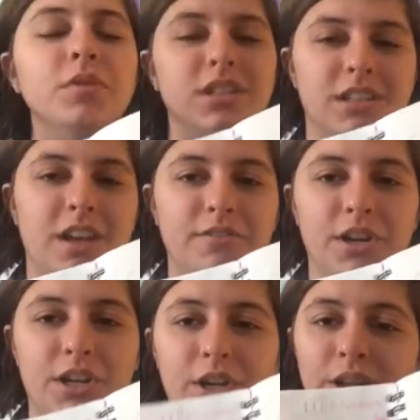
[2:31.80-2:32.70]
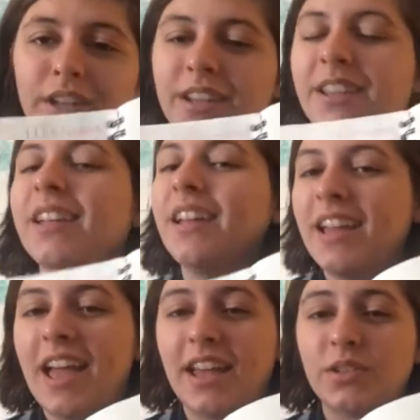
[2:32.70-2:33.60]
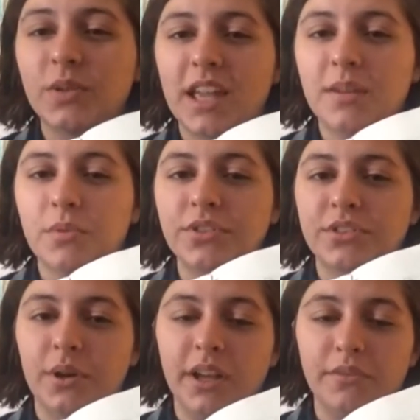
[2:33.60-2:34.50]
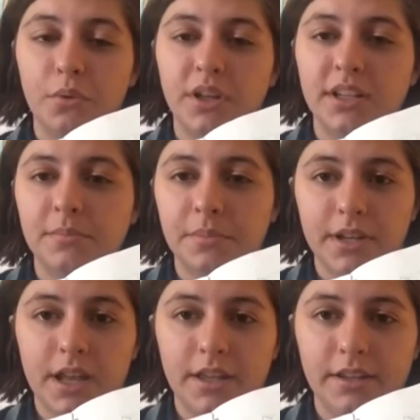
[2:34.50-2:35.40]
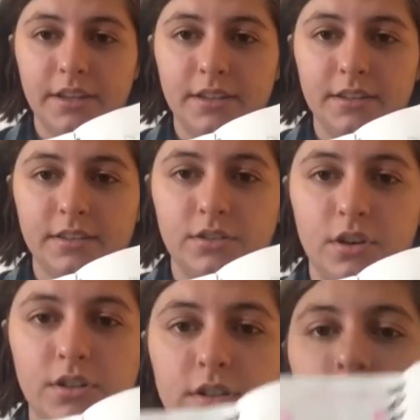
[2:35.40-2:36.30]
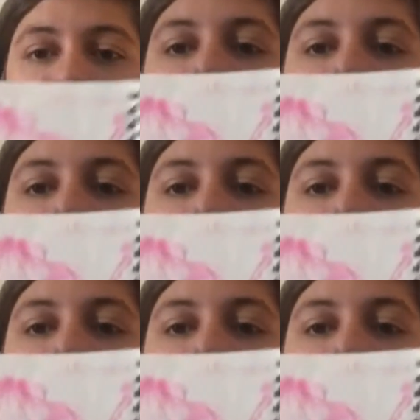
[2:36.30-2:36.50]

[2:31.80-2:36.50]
I'm just not very good at doing animals, so I avoid it, but I need to start